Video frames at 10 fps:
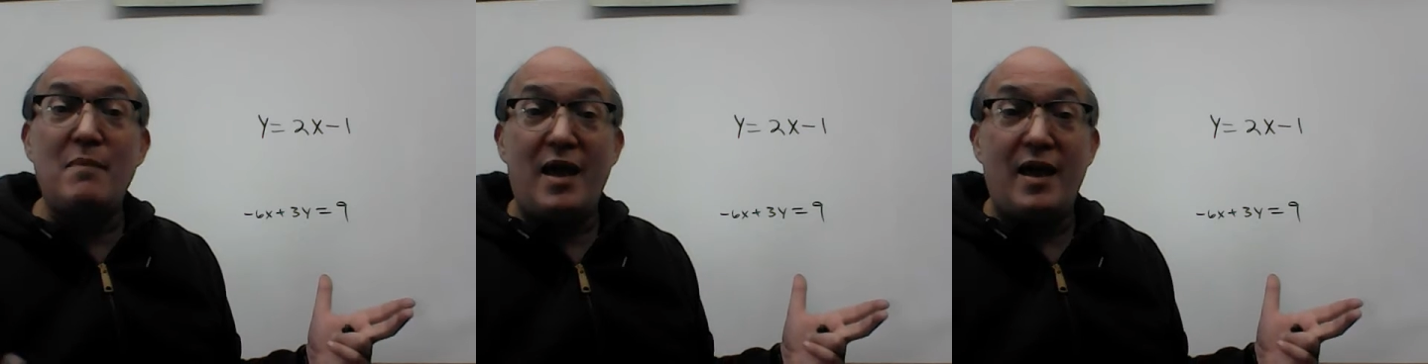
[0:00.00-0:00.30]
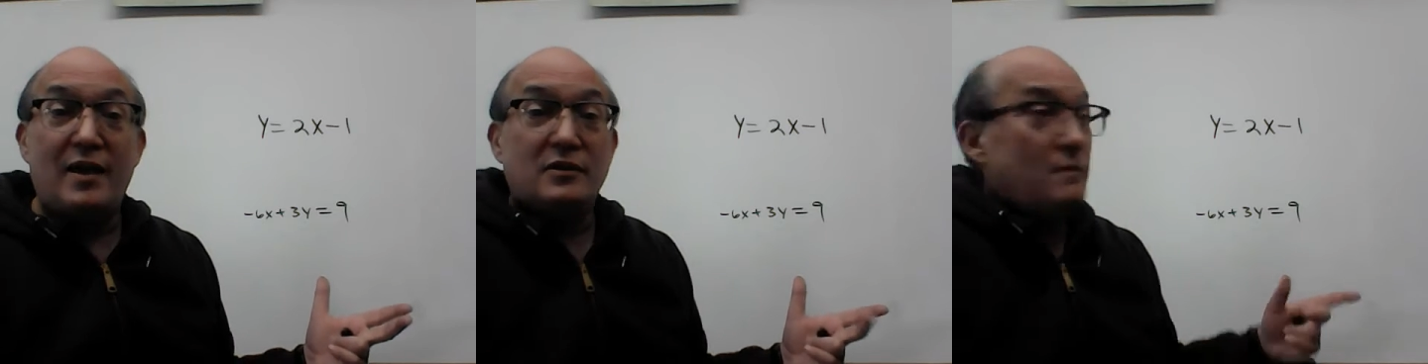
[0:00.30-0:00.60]

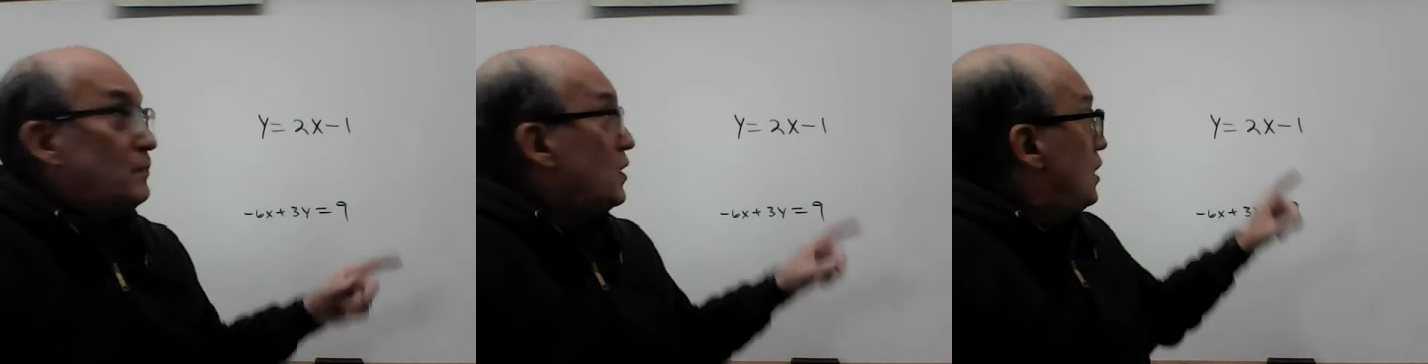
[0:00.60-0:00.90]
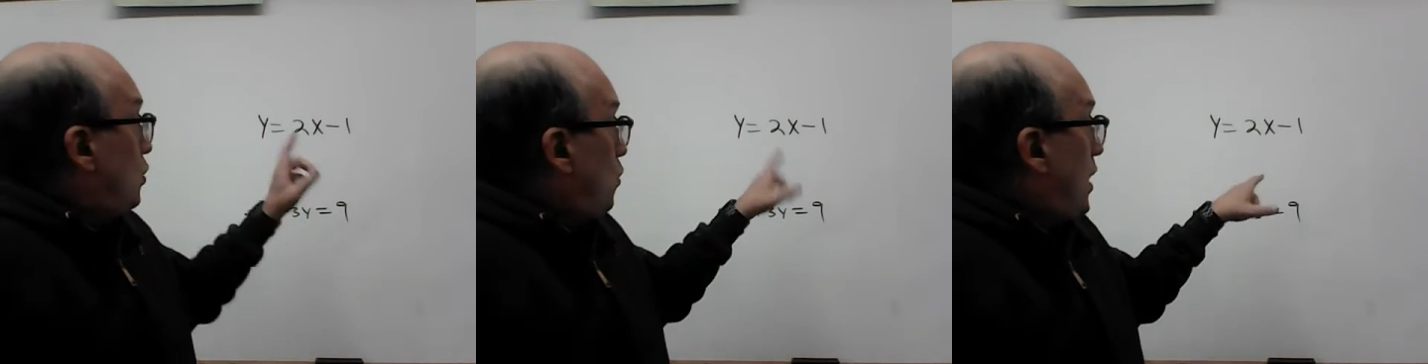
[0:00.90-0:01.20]
as
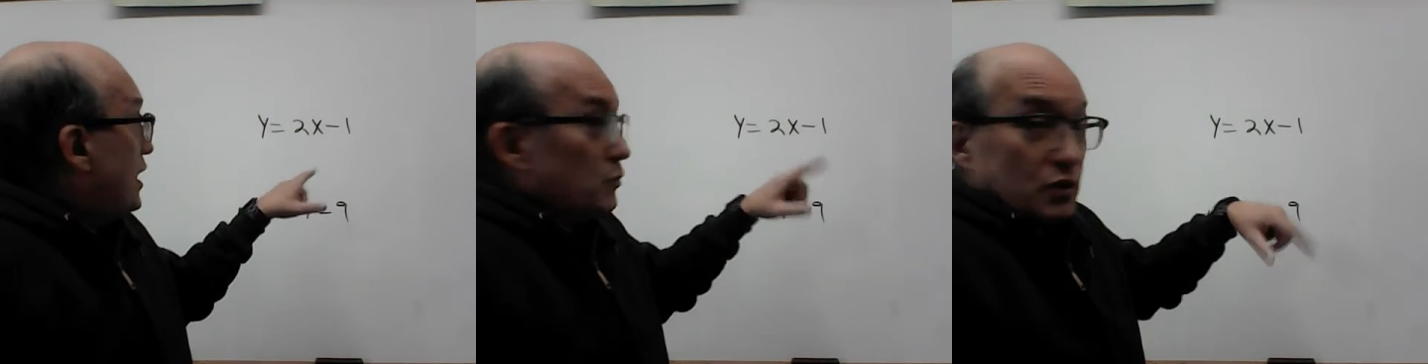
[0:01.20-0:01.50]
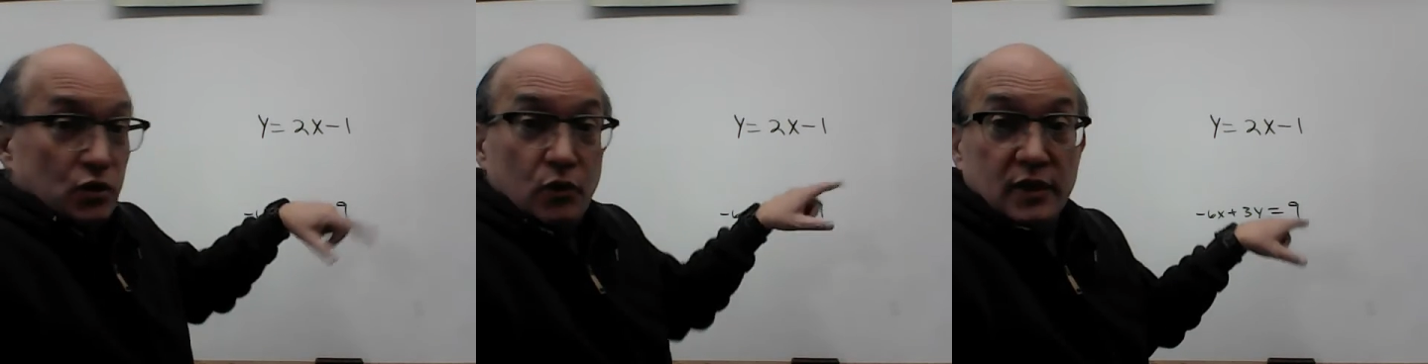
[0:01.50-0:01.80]
y
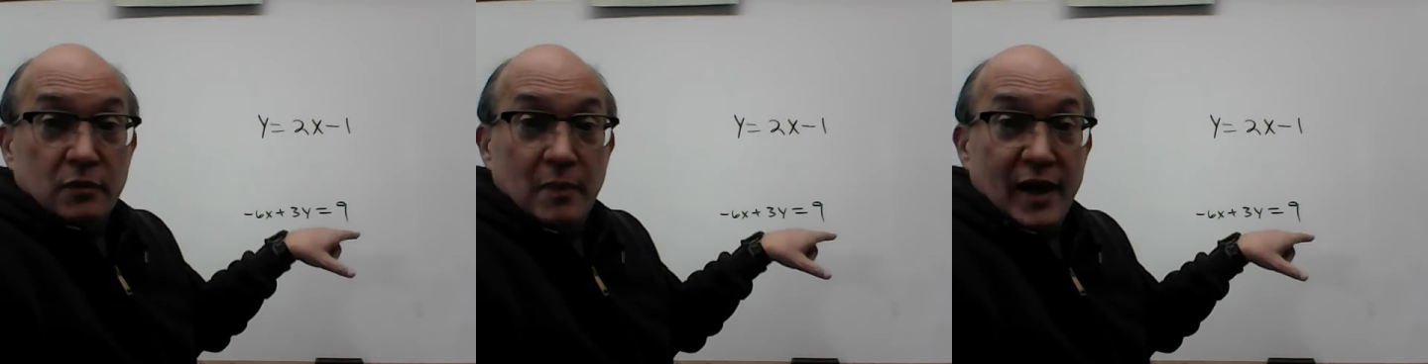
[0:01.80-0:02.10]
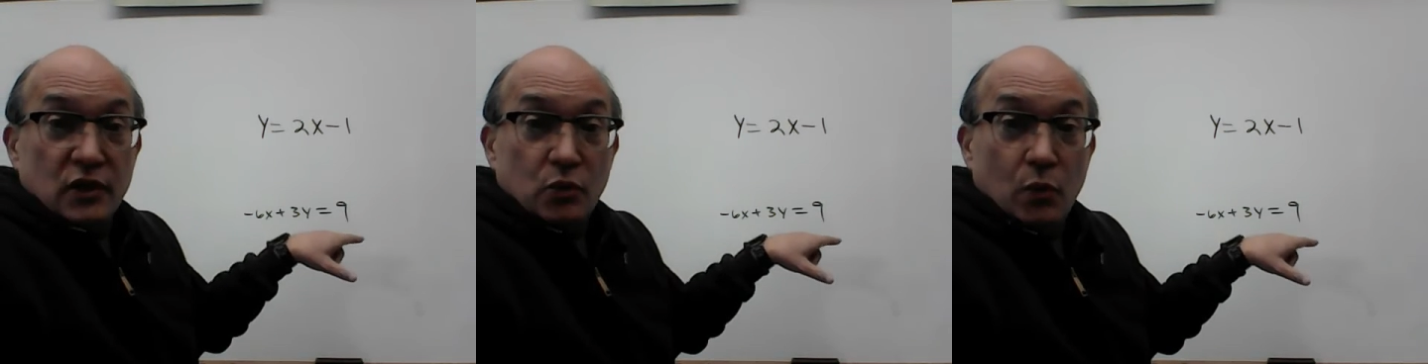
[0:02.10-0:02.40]
equals 2x
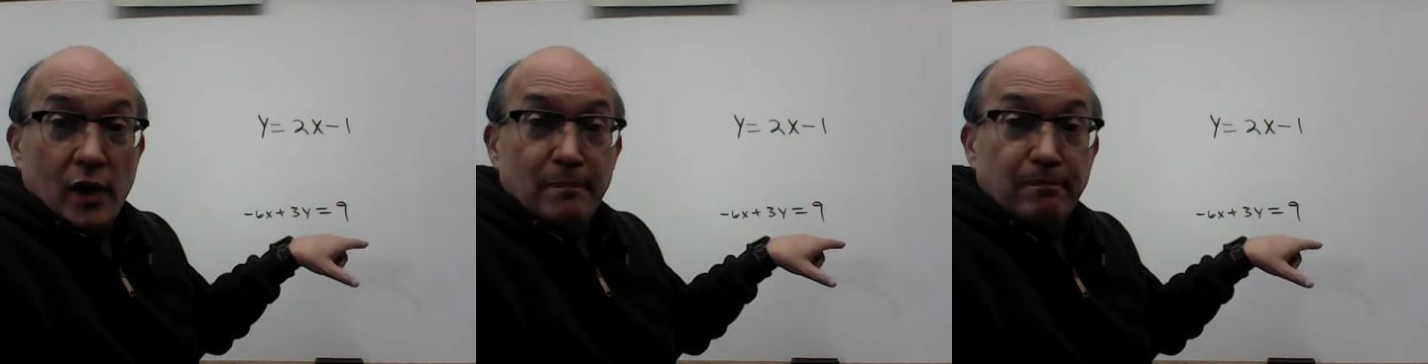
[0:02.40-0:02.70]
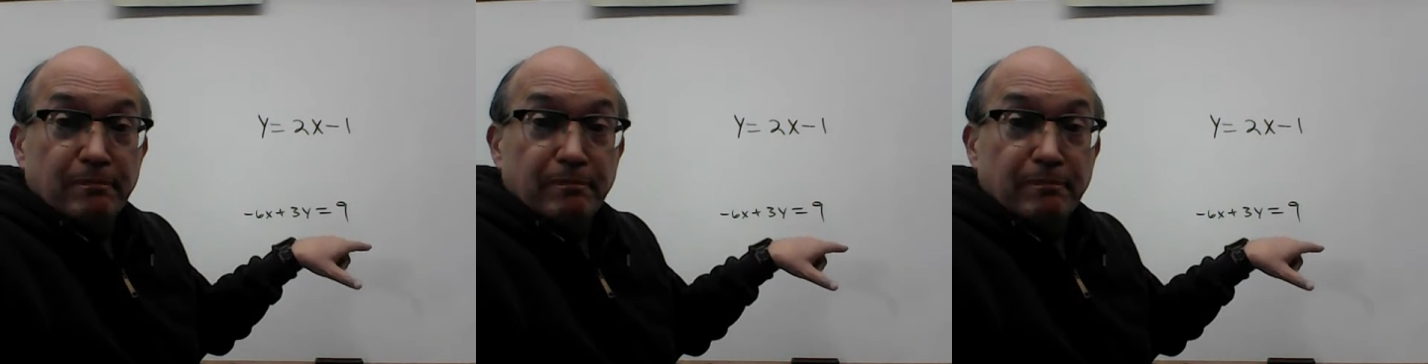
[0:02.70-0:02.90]
minus 1